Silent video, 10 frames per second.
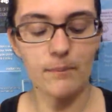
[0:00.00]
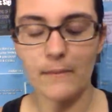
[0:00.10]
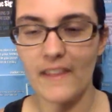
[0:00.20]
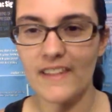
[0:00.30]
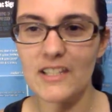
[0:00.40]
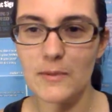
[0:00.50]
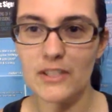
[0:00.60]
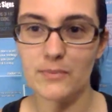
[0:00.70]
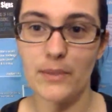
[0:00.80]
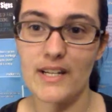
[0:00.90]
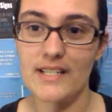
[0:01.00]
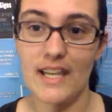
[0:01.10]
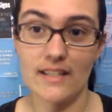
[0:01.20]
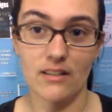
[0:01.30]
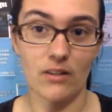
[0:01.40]
I think it's because Bugsy
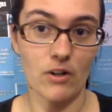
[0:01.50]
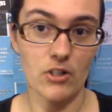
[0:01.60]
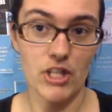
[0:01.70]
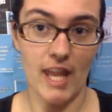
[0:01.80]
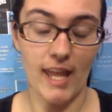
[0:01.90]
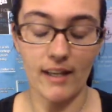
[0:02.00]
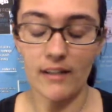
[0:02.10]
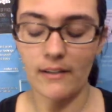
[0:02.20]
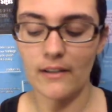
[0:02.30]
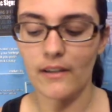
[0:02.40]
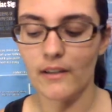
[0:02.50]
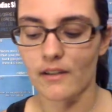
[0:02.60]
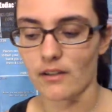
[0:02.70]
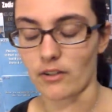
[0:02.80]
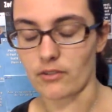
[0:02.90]
has a large head,
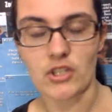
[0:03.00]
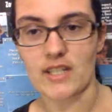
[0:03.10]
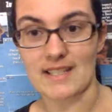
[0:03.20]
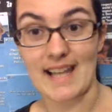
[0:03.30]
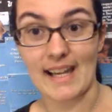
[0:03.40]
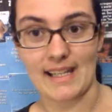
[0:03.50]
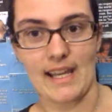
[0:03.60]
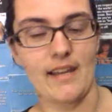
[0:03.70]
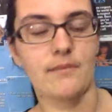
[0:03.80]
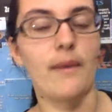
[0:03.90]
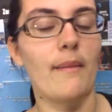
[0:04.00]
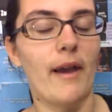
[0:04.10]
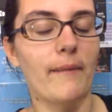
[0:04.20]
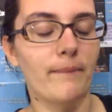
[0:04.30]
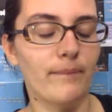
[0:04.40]
or she has a tiny head, my
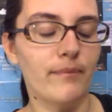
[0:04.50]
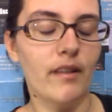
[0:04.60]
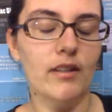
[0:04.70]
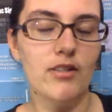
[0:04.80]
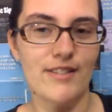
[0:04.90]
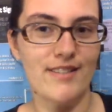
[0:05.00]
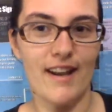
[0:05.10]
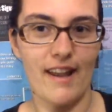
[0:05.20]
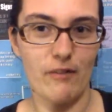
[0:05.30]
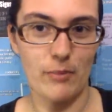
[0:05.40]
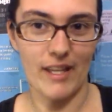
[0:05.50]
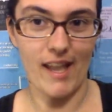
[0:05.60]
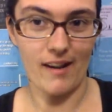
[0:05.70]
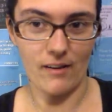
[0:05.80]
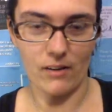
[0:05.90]
bad. She does not have a big
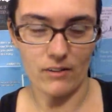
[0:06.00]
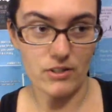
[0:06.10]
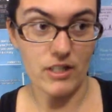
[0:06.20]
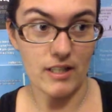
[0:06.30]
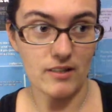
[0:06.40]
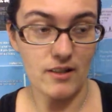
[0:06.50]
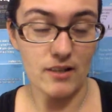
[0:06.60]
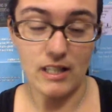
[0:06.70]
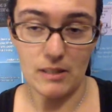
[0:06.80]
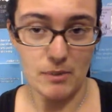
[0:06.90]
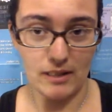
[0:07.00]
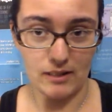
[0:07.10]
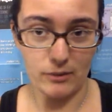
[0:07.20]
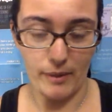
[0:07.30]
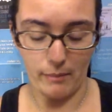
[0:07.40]
head at all. She has an itty bitty
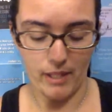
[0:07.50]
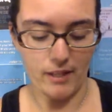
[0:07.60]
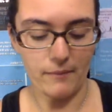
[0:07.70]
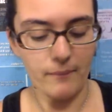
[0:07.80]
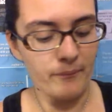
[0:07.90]
little baby head.